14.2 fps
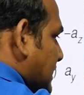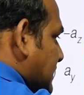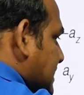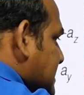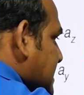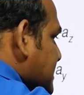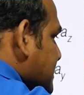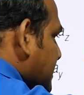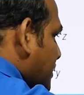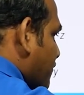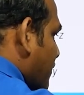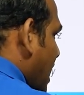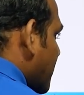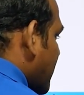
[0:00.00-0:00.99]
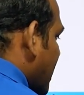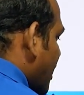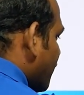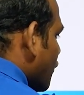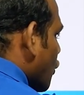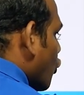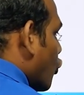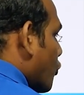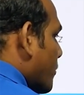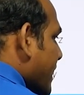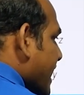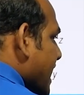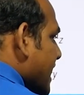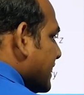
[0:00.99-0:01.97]
This is in the form of
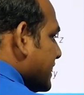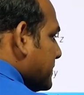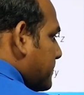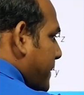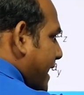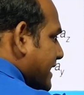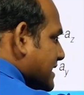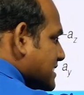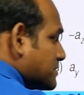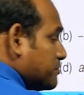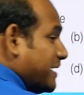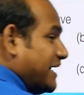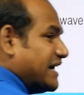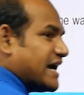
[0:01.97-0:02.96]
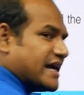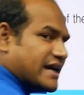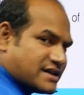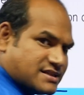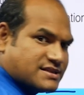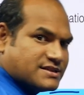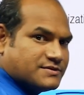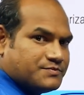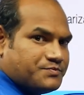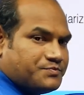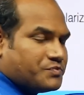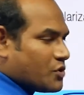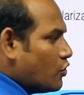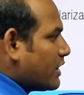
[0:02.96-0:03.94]
omega t minus beta x.
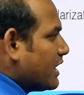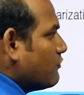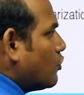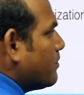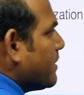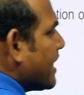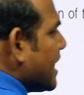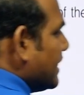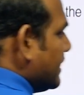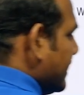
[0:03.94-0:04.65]
Okay, omega